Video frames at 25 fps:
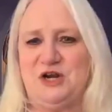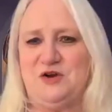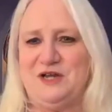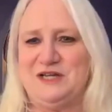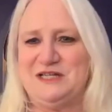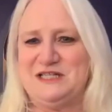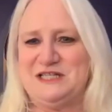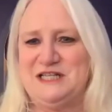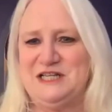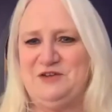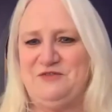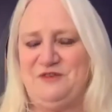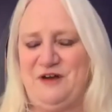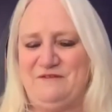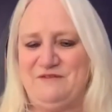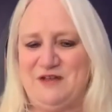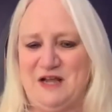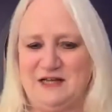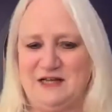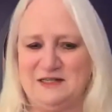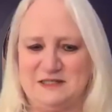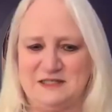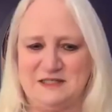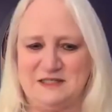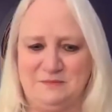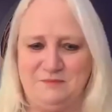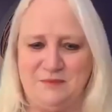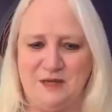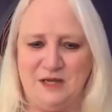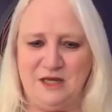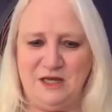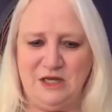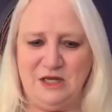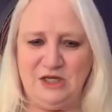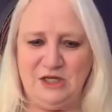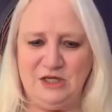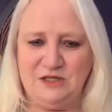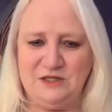see if I've got some
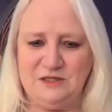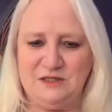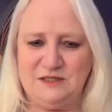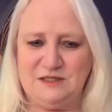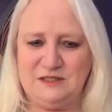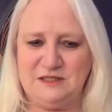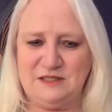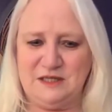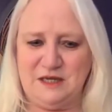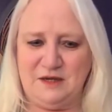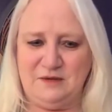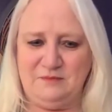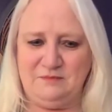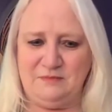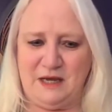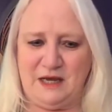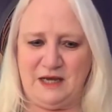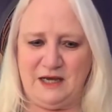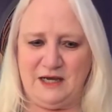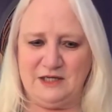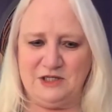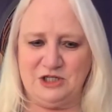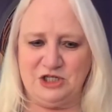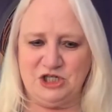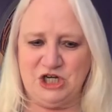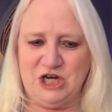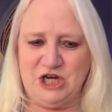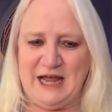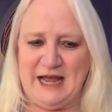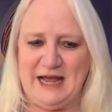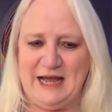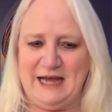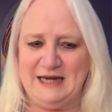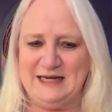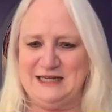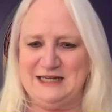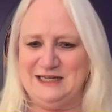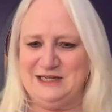
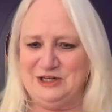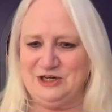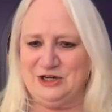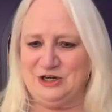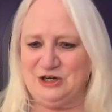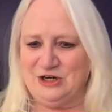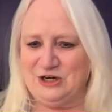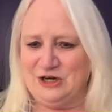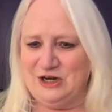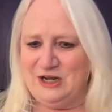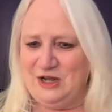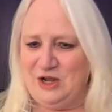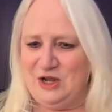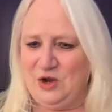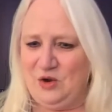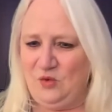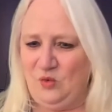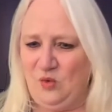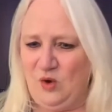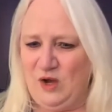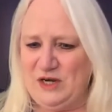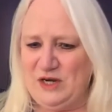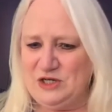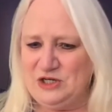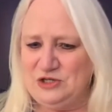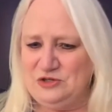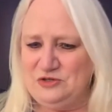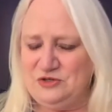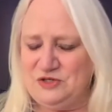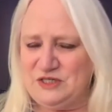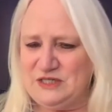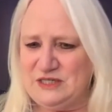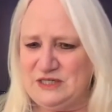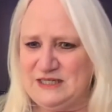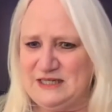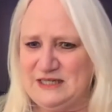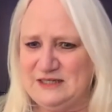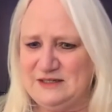chat here. What new
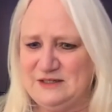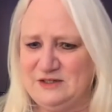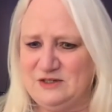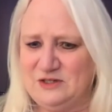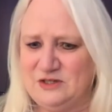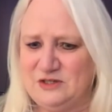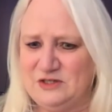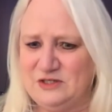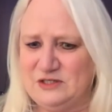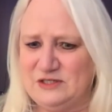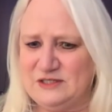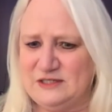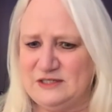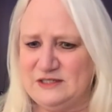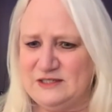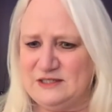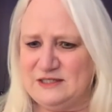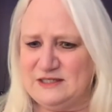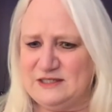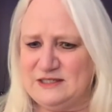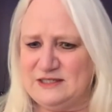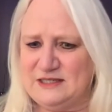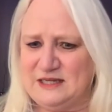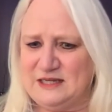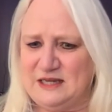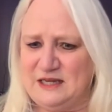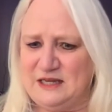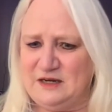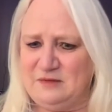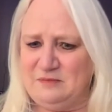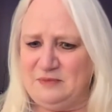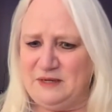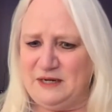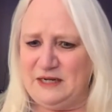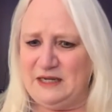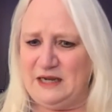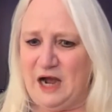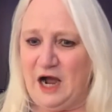skills? Let's see.
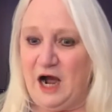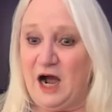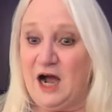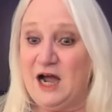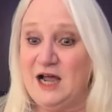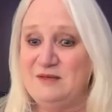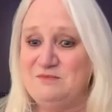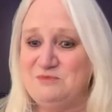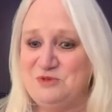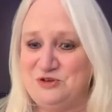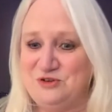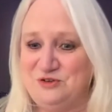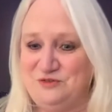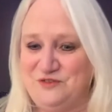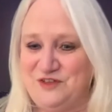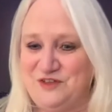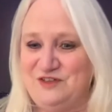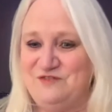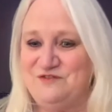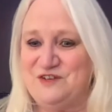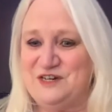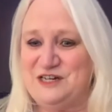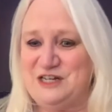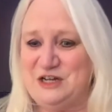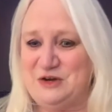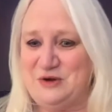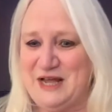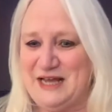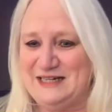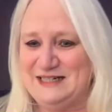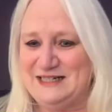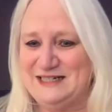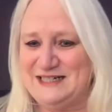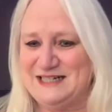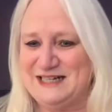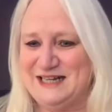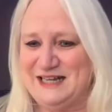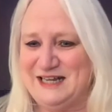Anybody? iMovie, video
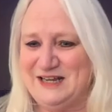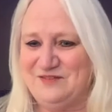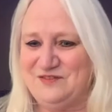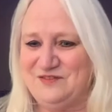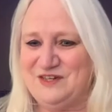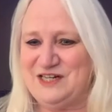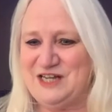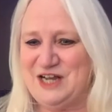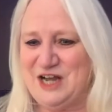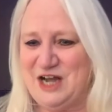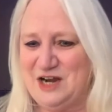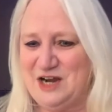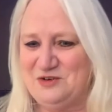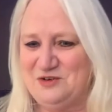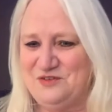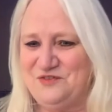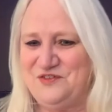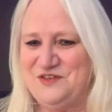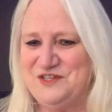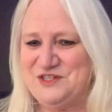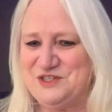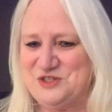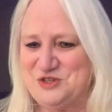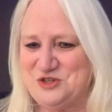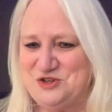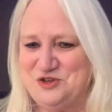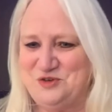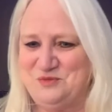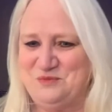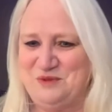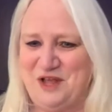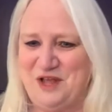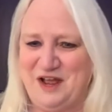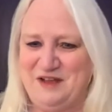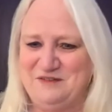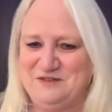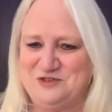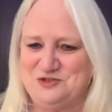editing, videography, Zoom,
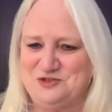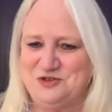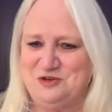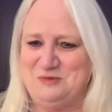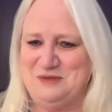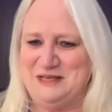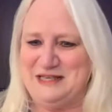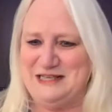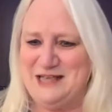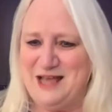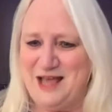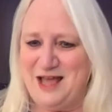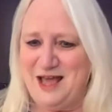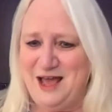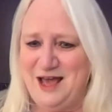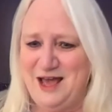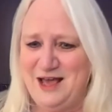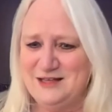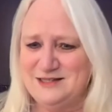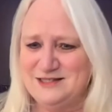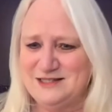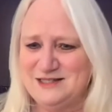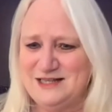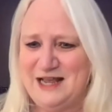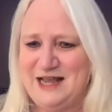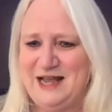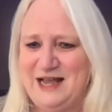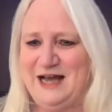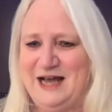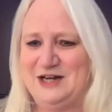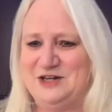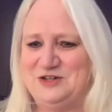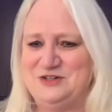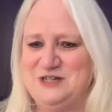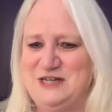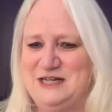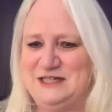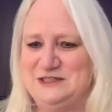live streaming. Yes. How to
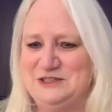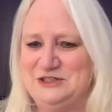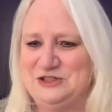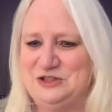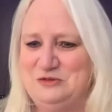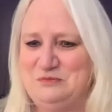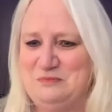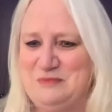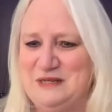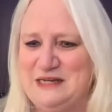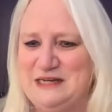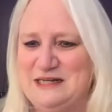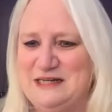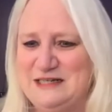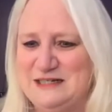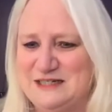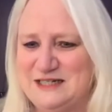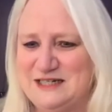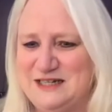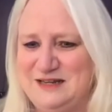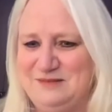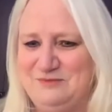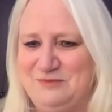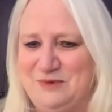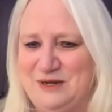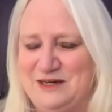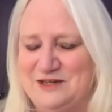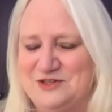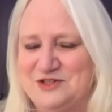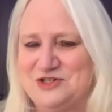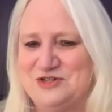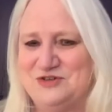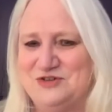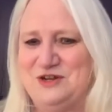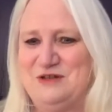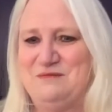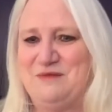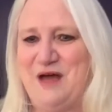create a new media team
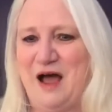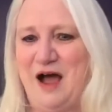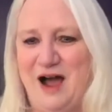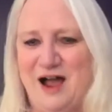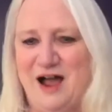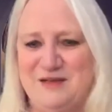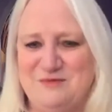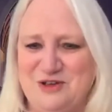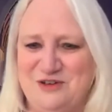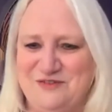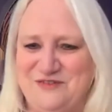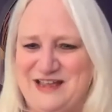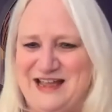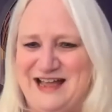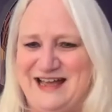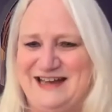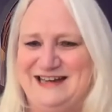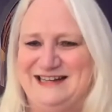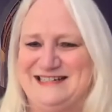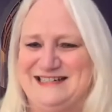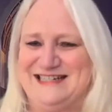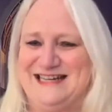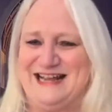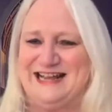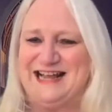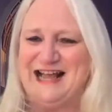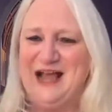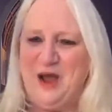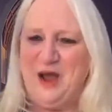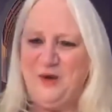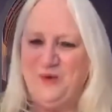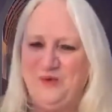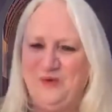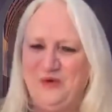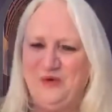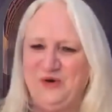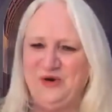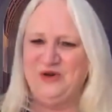ministry. iMovie editing.
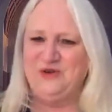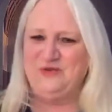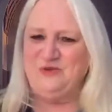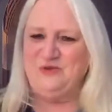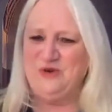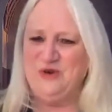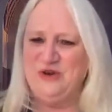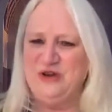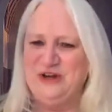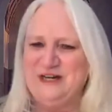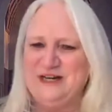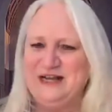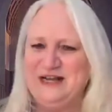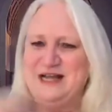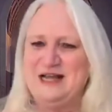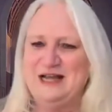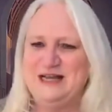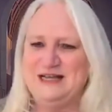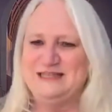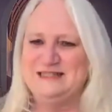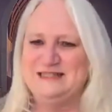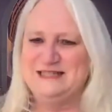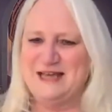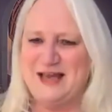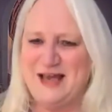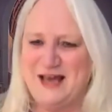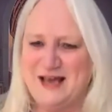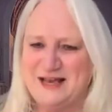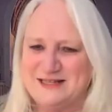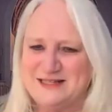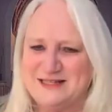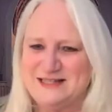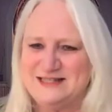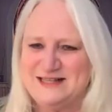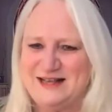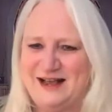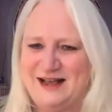Woot woot. Yes.